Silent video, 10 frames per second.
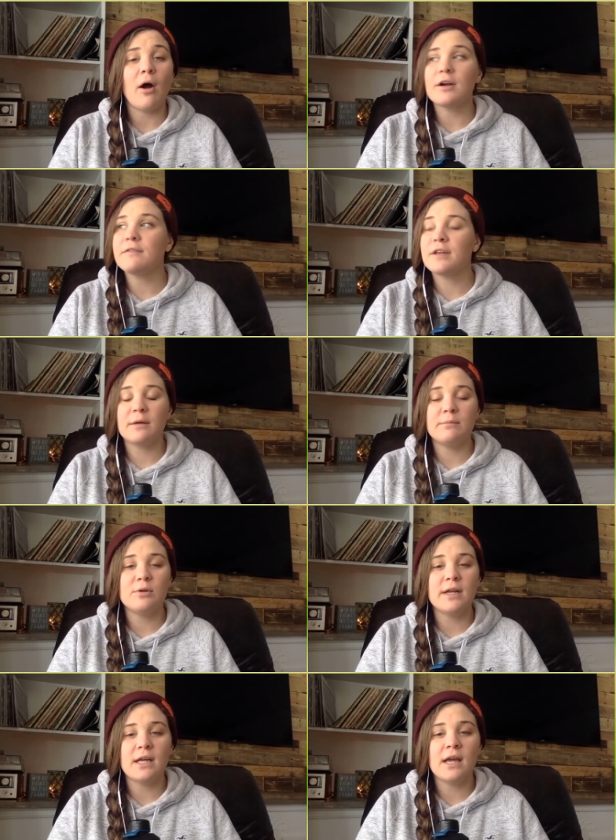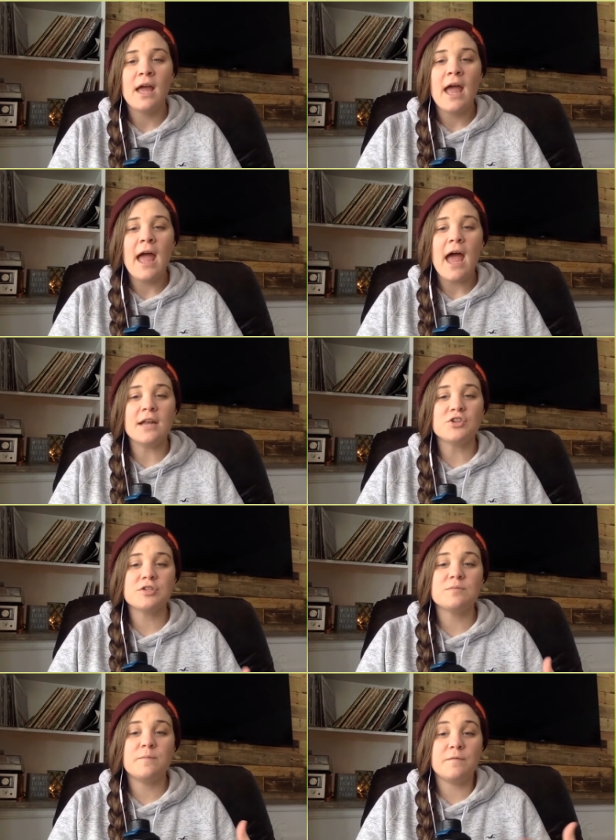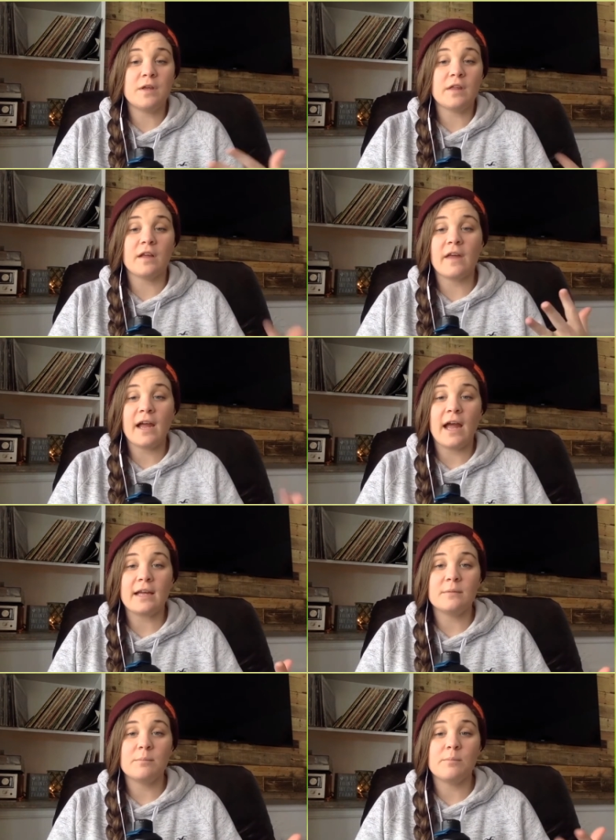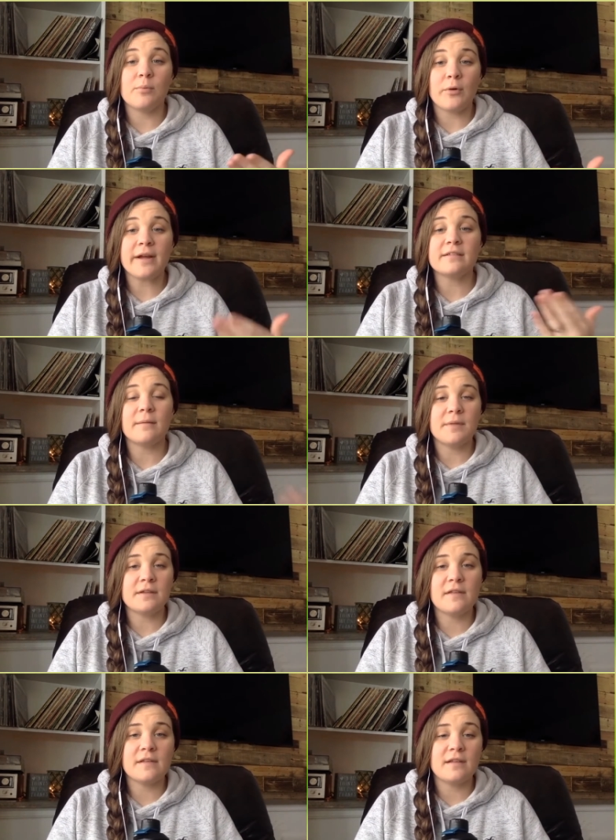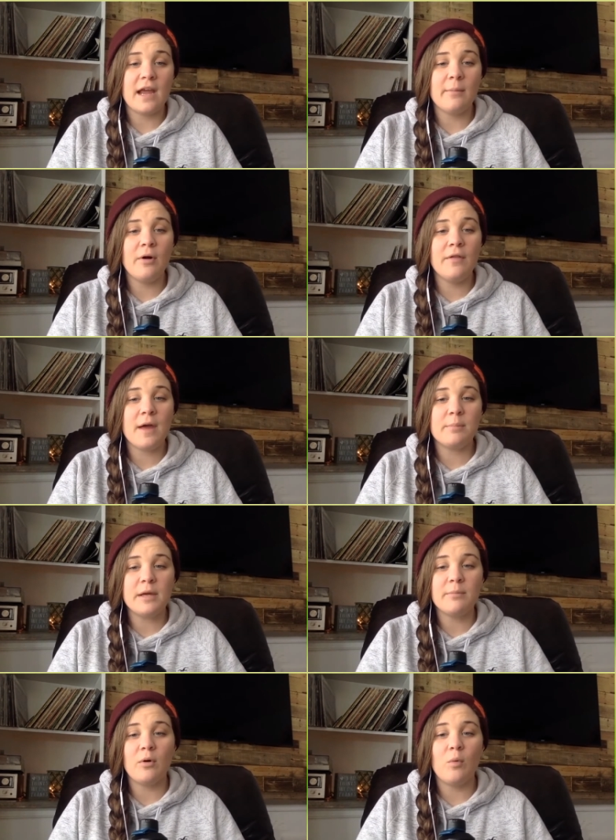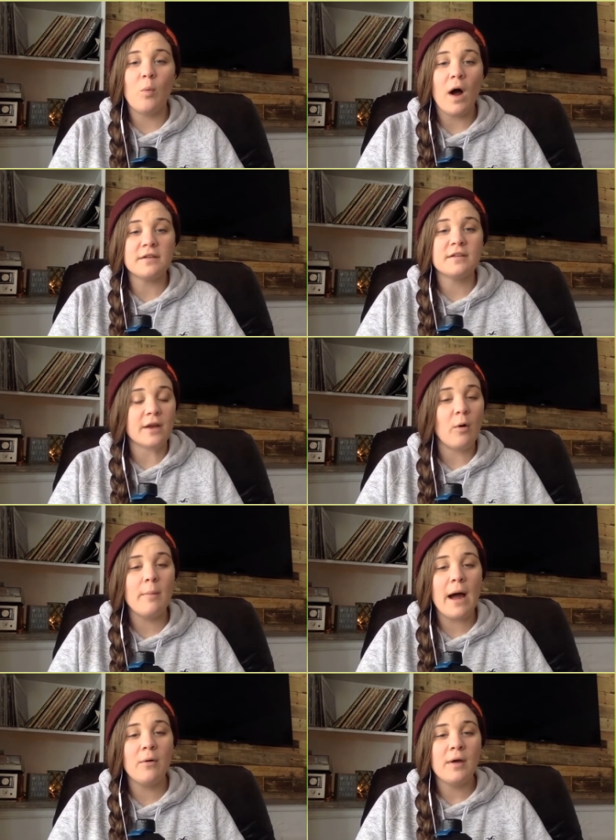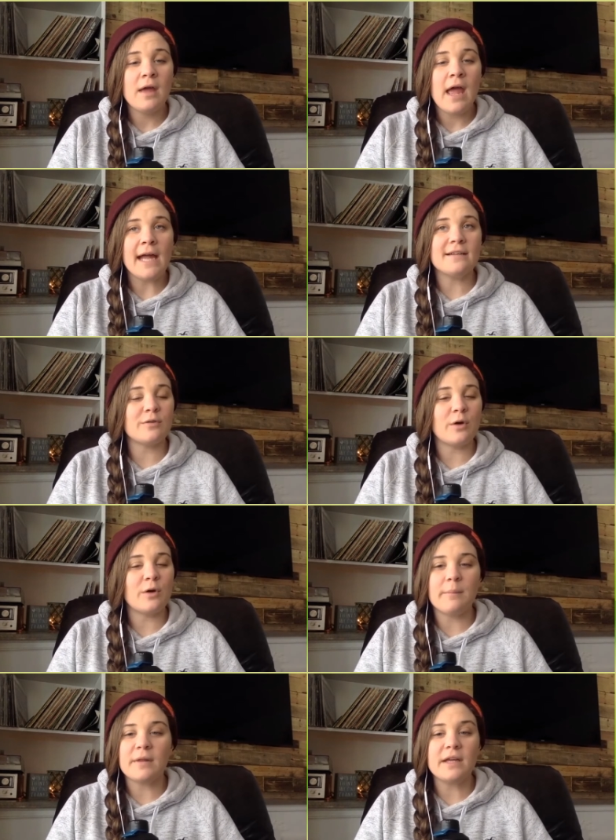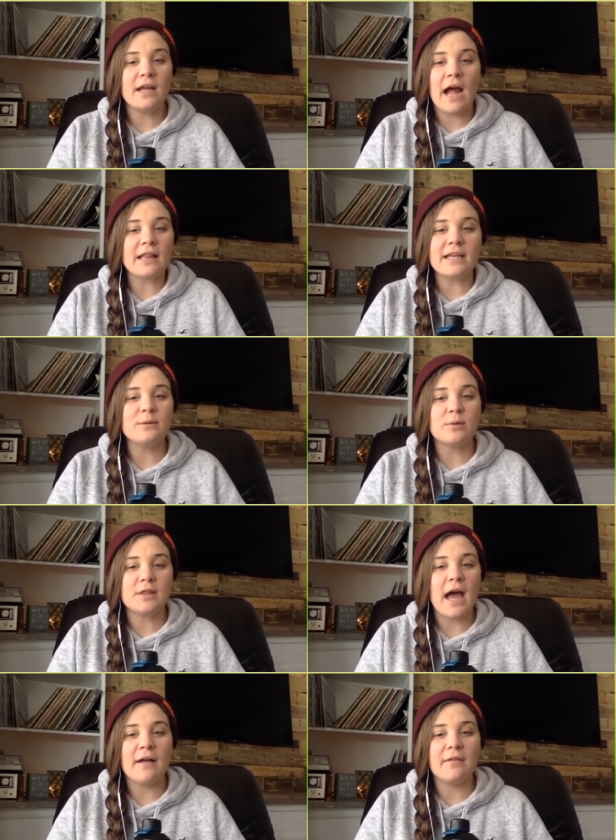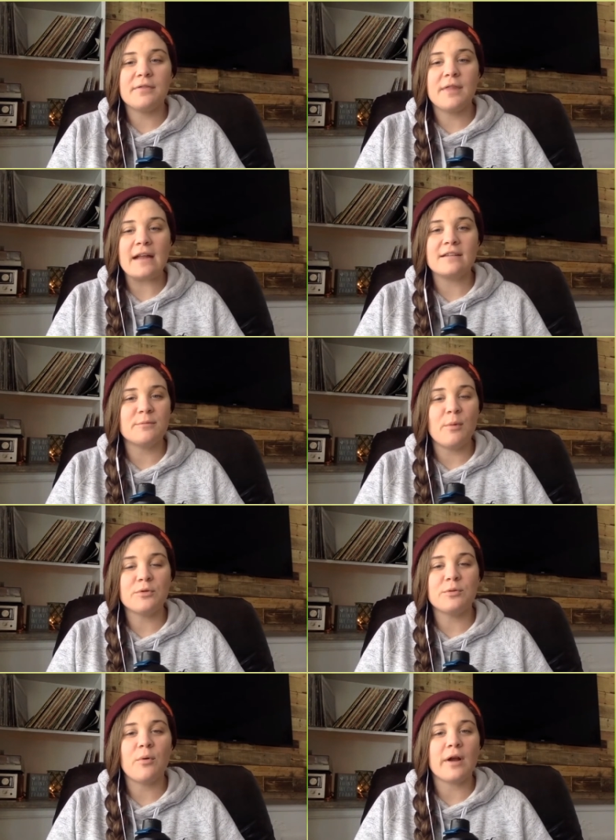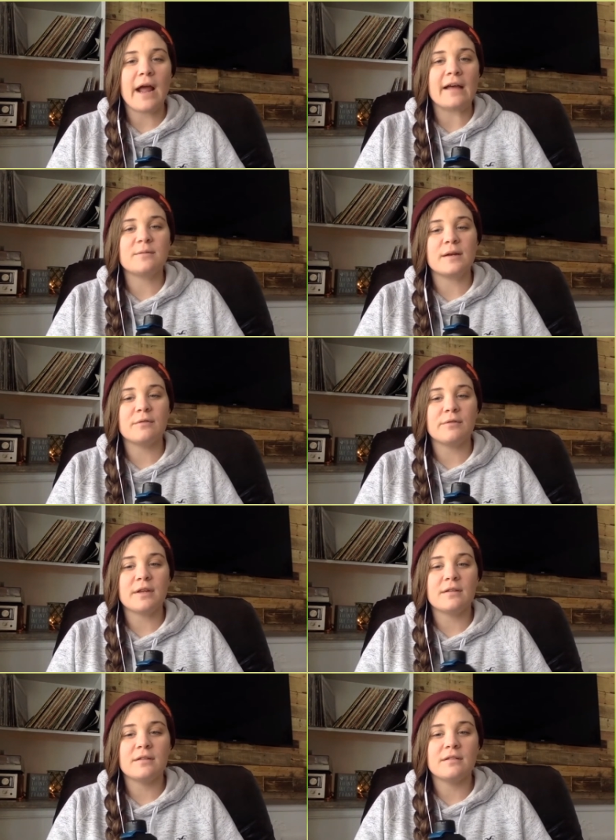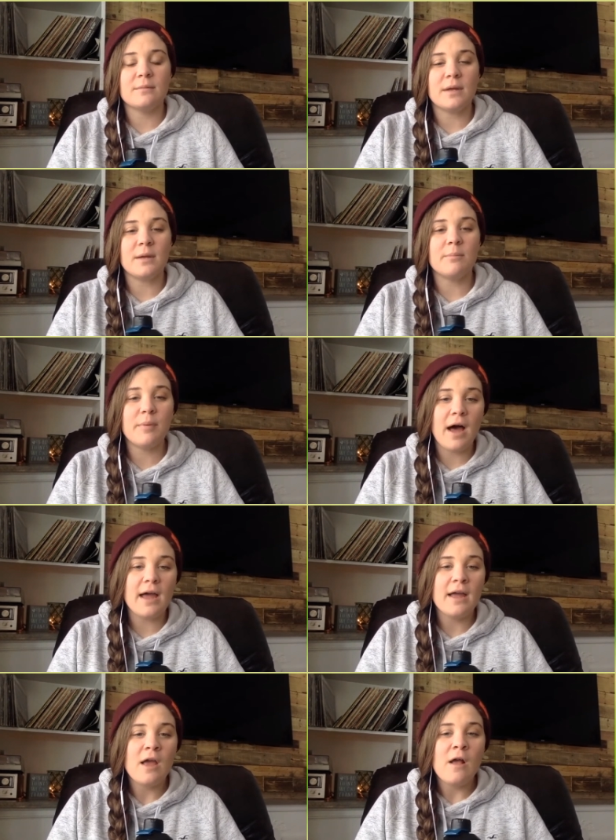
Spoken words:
part of the community, and just feeling like I can bring something to the table that people want to know about. And so I lead with that. That's the most important aspect of LinkedIn to me. But